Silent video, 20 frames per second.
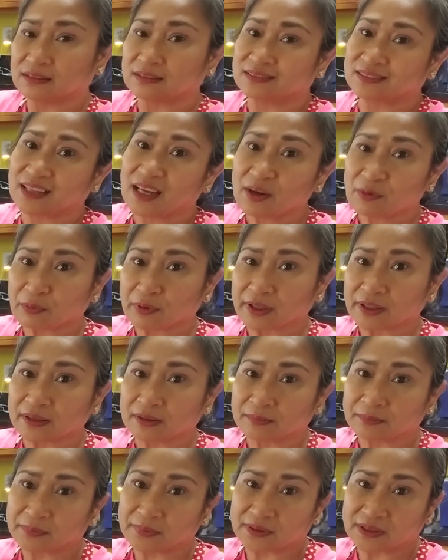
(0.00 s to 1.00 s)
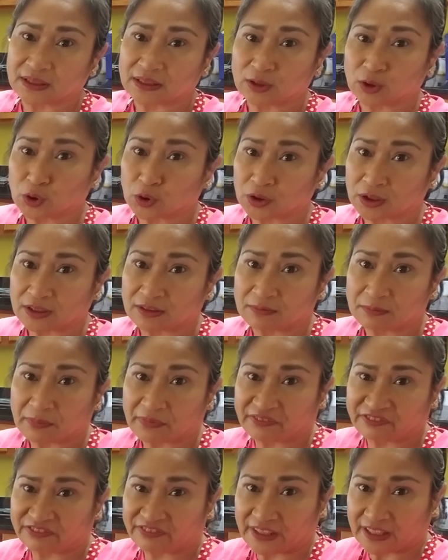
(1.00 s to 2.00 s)
That way it'll be looking
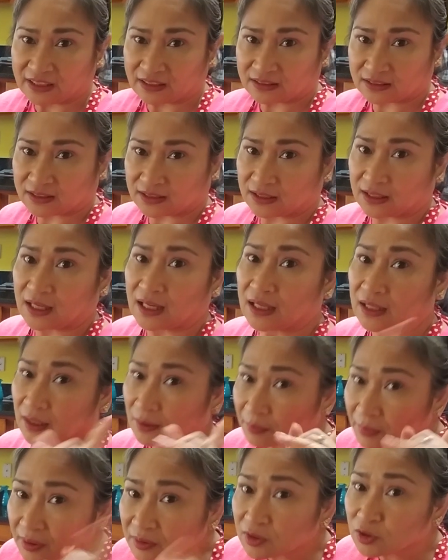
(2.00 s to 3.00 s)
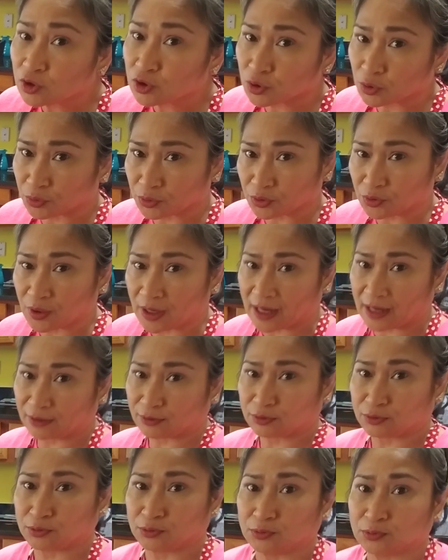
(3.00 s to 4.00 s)
fancy. And I'm gonna show you how
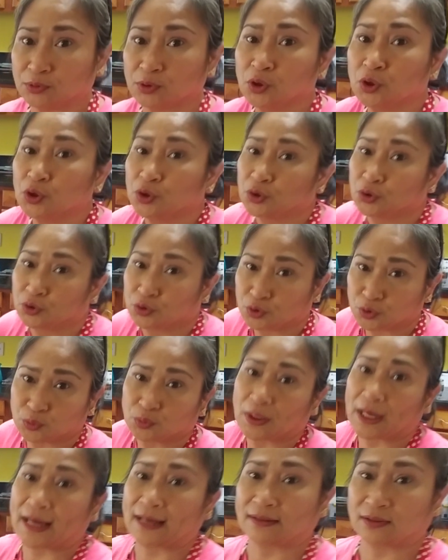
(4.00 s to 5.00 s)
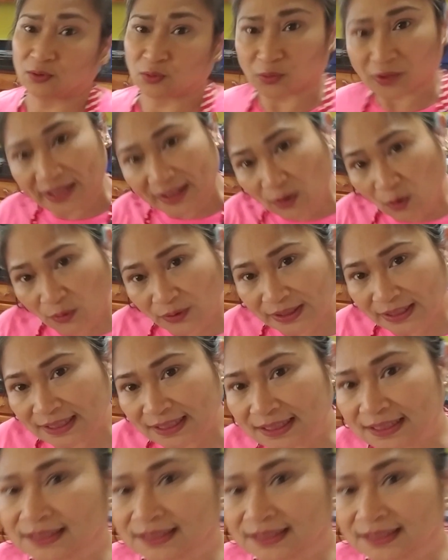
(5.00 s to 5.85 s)
to do that. Okie dokie.